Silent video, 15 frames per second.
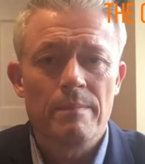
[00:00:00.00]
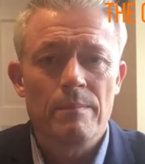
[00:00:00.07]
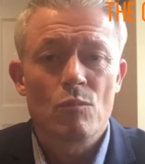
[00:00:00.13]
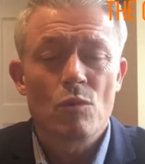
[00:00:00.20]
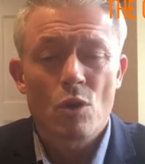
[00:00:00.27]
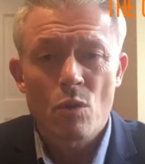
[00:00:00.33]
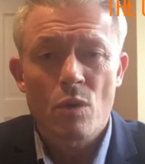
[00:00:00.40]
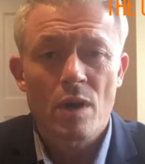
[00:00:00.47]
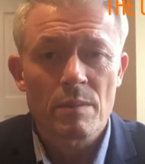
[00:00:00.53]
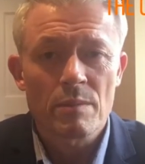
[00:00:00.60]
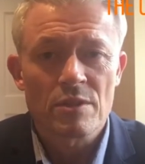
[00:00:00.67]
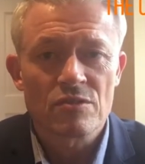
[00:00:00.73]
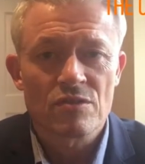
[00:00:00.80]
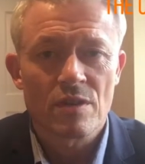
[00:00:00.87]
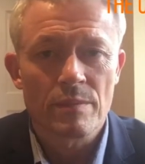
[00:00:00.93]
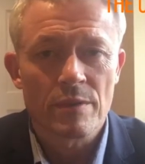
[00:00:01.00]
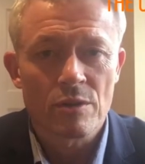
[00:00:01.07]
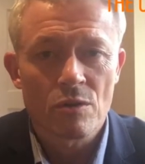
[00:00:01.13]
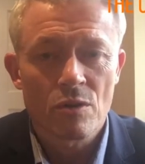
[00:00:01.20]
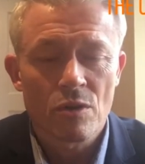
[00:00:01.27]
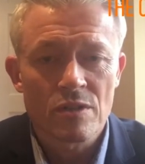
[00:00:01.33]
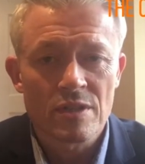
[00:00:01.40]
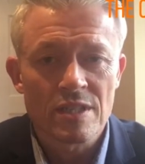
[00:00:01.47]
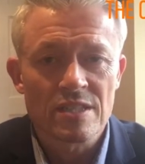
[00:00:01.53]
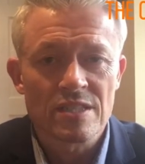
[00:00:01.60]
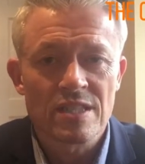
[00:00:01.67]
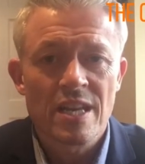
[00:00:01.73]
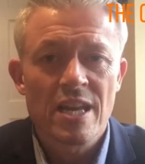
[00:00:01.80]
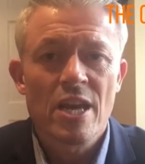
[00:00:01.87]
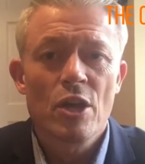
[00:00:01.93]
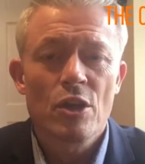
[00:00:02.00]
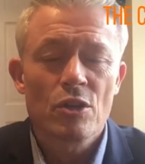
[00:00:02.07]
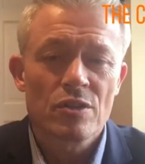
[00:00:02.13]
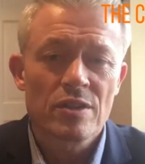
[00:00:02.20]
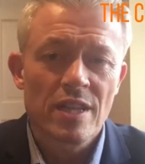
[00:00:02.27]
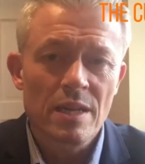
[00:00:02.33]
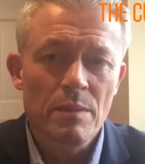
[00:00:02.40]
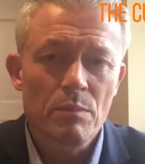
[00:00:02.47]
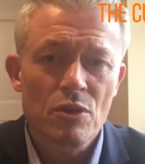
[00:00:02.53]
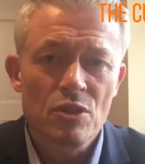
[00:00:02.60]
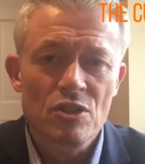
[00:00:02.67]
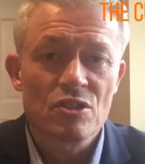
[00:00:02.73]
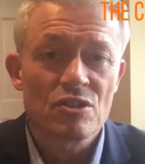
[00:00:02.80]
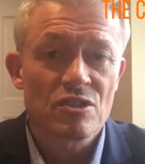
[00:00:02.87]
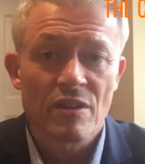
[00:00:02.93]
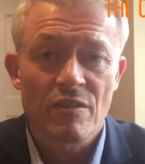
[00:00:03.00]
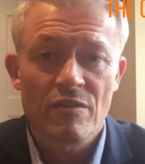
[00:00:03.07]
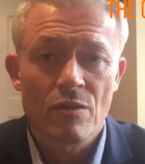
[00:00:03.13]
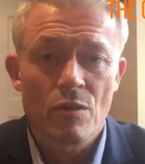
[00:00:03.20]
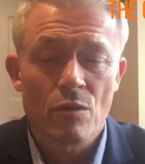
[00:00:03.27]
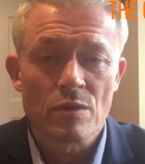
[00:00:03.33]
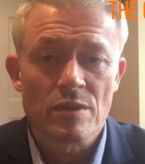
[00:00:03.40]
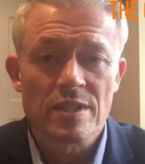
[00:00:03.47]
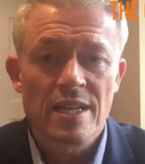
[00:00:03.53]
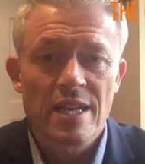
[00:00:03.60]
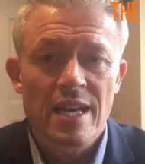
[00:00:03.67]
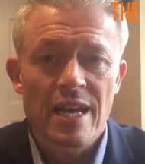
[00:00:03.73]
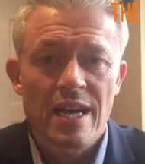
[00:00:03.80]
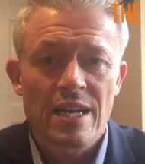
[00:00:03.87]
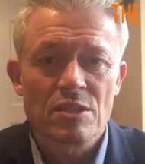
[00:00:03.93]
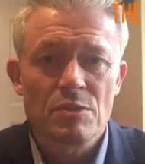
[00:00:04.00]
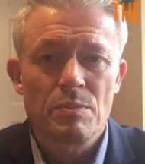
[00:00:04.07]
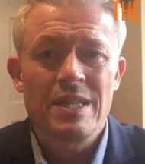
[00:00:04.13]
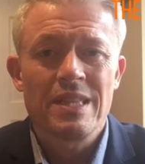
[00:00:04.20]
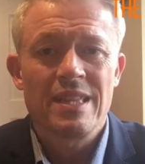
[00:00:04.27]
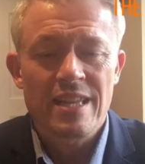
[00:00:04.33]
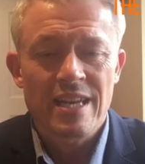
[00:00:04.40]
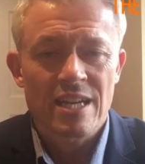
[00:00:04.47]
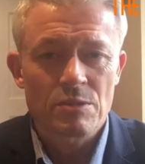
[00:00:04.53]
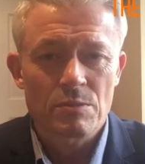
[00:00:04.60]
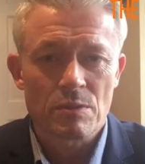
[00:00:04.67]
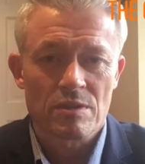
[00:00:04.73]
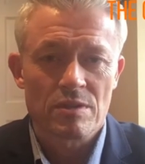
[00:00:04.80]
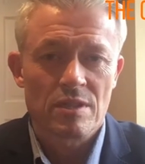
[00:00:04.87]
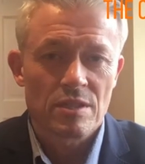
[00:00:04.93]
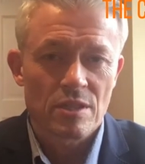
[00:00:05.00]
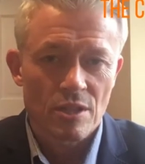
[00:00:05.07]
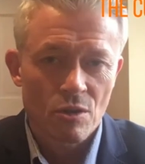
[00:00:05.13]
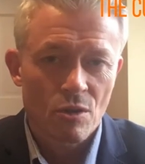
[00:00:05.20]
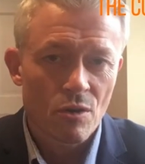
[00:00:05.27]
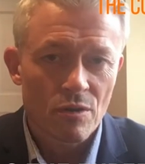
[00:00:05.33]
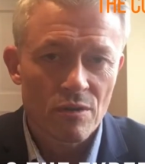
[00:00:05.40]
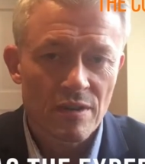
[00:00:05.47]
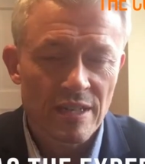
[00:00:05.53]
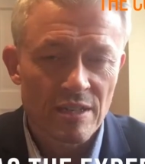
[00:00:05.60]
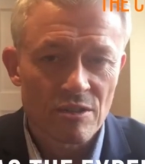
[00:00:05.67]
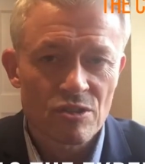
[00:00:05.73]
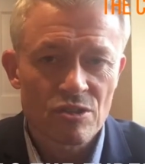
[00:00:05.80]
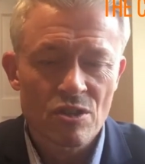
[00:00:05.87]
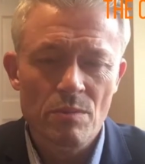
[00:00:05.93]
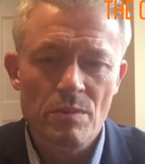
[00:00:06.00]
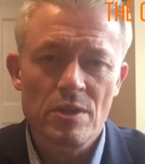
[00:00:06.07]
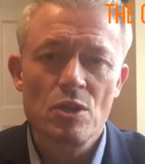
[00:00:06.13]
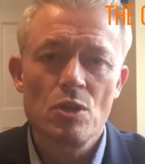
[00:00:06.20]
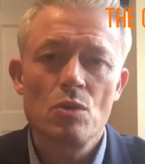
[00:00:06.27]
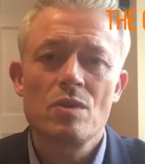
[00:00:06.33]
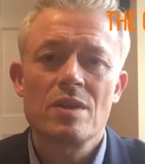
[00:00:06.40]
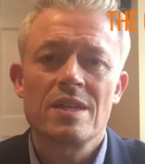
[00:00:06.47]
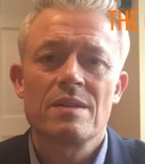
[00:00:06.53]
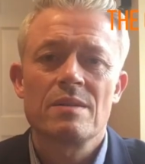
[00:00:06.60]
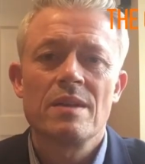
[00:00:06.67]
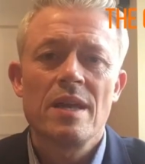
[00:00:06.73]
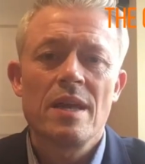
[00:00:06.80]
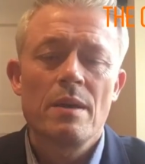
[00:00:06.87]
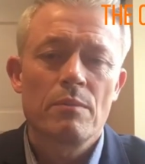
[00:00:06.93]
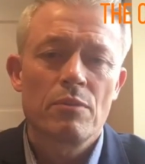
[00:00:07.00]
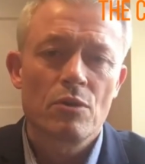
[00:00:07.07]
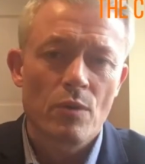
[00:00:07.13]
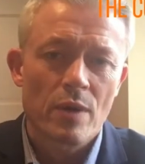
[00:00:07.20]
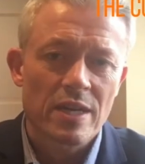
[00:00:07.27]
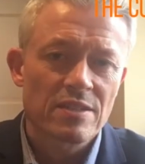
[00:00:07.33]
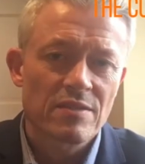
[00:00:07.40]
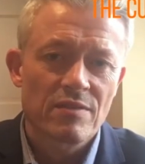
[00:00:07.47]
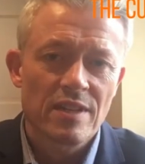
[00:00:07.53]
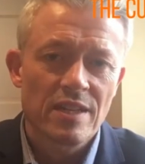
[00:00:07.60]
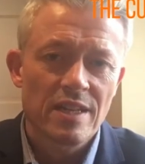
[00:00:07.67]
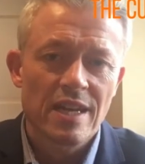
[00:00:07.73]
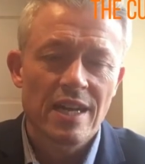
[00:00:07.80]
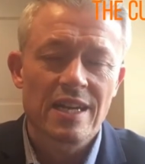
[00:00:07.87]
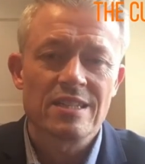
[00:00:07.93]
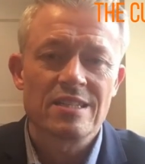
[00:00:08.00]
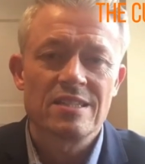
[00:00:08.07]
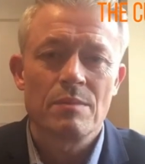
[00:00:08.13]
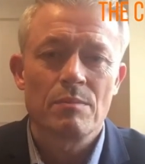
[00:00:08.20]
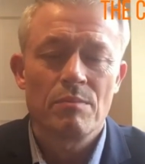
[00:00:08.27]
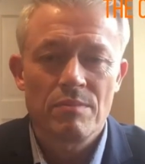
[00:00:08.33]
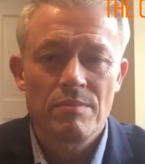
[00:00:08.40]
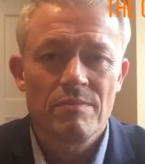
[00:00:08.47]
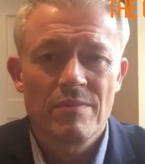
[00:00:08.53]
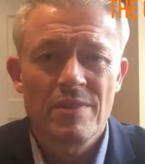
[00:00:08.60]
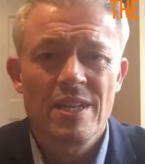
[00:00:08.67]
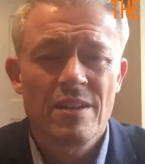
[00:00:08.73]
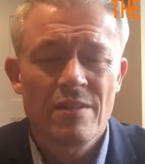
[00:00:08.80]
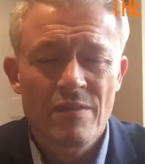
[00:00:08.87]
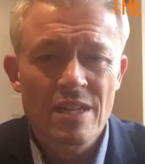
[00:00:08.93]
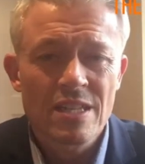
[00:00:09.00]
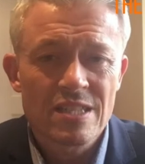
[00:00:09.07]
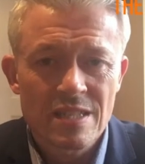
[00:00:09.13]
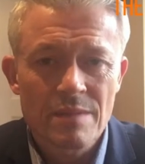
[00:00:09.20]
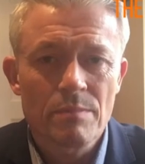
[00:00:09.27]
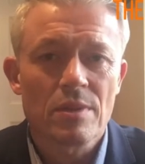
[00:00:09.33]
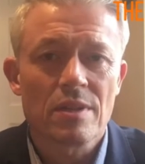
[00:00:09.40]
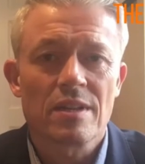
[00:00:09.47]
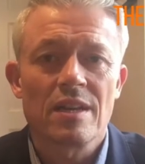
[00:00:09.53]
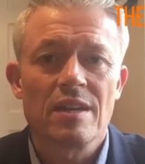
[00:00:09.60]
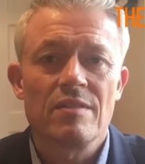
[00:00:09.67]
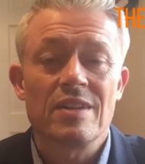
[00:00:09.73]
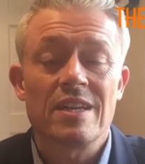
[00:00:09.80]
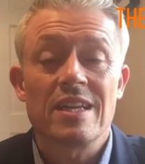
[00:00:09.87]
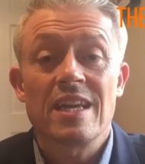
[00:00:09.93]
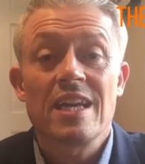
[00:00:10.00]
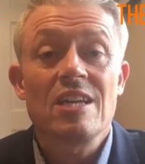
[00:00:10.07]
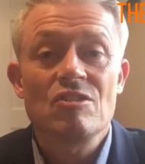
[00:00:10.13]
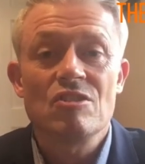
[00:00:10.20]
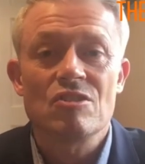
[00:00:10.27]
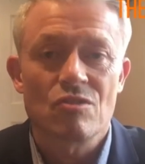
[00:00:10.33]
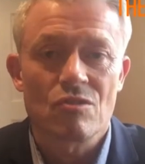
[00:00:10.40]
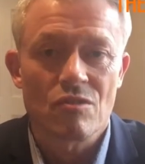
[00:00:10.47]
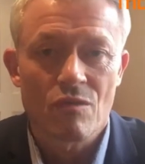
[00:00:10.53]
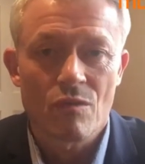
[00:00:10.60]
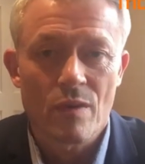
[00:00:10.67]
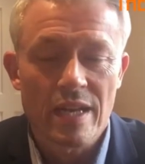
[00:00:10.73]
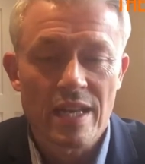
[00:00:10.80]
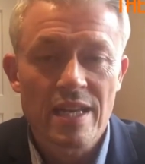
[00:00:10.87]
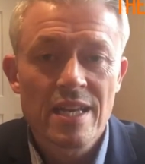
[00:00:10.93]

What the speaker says: requirements from your audience, you're then putting yourself forward as being the expert, the thought leader, someone who can proactively and in a very simple kind of engaging sort of way,